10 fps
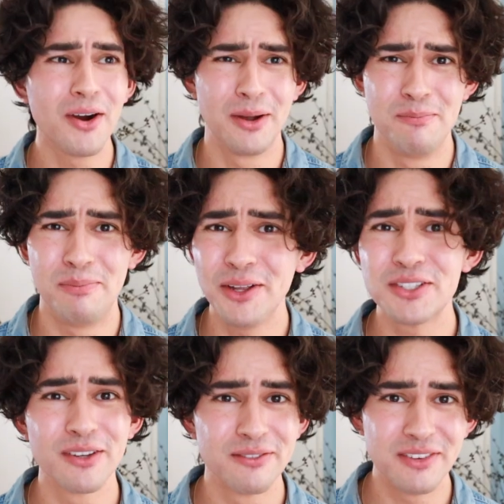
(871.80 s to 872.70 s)
are a
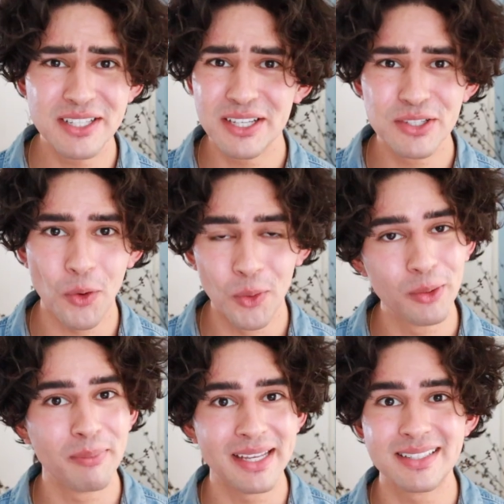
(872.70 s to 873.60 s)
bunch of vintage
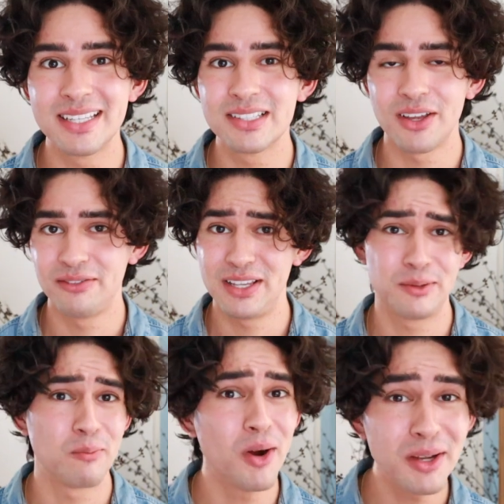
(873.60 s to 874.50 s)
oil paintings on
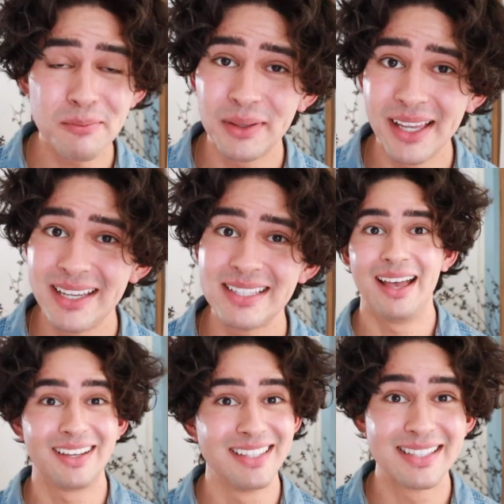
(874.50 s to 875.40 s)
Facebook Marketplace,
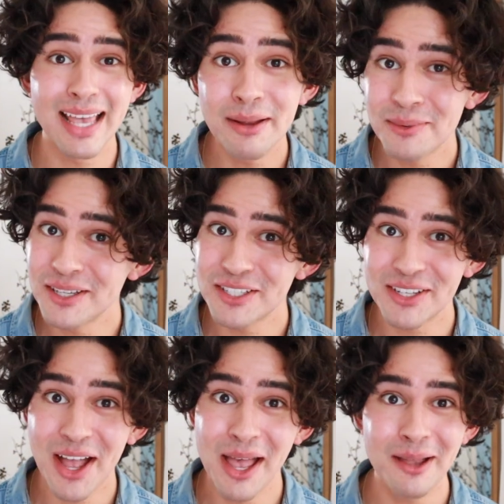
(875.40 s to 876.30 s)
at consignment
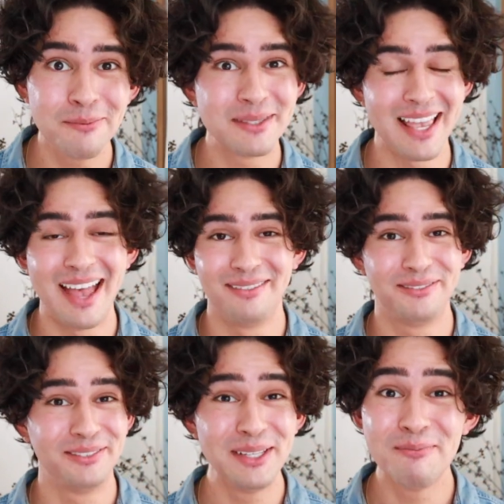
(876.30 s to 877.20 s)
shops,
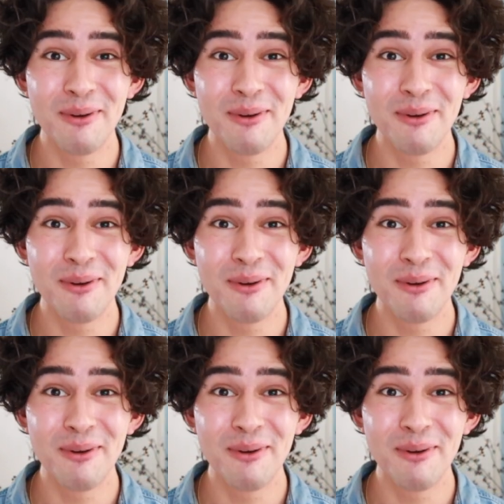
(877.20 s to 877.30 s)
at flea